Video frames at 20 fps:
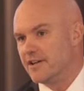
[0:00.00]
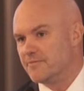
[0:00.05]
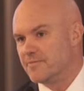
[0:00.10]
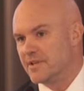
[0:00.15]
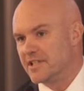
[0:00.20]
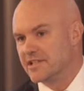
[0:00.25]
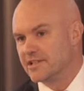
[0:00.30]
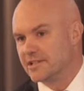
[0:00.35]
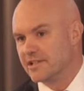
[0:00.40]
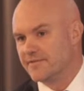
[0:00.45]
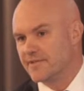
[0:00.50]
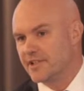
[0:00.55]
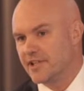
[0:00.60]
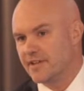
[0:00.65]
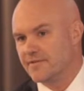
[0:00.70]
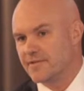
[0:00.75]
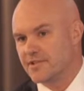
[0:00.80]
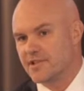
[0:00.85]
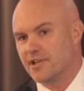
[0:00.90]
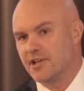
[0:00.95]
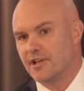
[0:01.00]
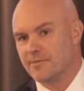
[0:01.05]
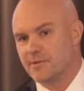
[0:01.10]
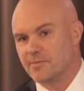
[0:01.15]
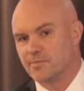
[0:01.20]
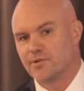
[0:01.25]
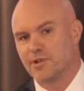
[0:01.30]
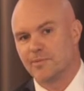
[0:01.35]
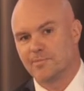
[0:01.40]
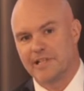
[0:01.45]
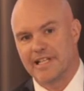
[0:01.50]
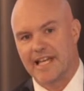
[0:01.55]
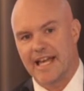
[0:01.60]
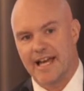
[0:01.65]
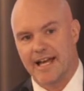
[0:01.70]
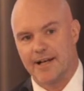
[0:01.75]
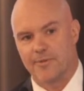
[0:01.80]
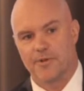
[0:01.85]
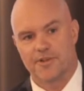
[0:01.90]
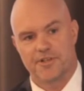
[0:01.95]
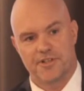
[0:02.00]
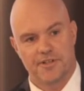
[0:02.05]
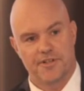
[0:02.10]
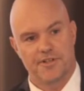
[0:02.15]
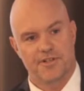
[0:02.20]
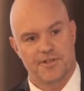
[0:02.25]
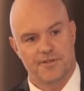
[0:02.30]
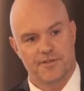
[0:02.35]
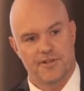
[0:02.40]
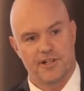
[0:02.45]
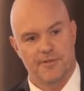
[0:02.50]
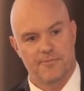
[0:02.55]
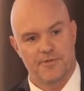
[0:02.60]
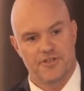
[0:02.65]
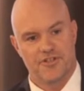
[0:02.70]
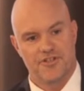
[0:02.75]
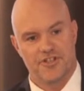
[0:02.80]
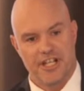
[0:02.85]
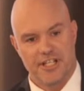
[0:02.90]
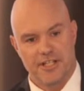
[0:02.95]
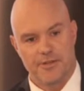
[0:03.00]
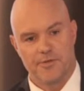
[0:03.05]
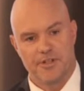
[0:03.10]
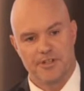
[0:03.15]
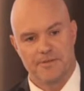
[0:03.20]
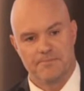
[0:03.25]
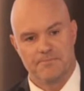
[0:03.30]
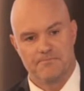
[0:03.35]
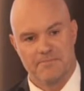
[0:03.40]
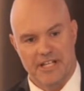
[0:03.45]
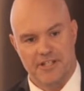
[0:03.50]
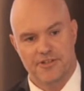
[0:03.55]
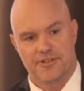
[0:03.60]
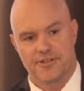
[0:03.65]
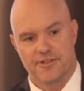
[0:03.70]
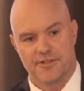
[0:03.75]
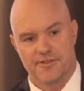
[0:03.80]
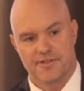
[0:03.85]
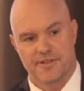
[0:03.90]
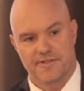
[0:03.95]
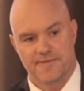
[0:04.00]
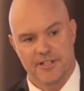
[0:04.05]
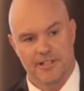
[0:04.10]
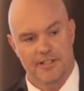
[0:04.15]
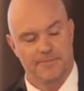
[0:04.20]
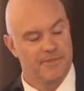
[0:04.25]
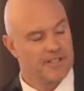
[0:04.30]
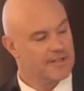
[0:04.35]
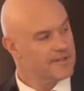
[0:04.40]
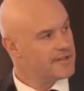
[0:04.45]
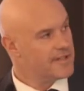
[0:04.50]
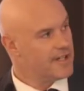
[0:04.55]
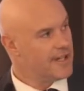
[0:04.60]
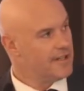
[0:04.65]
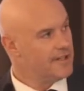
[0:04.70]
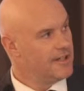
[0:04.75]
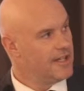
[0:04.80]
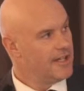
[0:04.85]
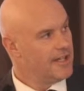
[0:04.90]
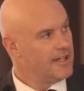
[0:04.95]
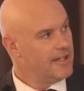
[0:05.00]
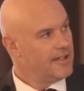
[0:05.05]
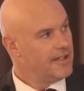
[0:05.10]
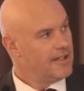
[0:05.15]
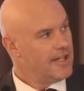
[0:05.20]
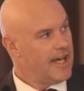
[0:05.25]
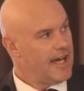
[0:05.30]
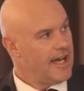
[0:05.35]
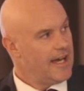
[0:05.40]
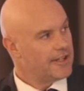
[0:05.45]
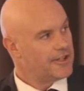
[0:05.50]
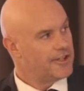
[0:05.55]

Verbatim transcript: have been delivered over time and probably are what you describe as genuine mixed-use development. So uh,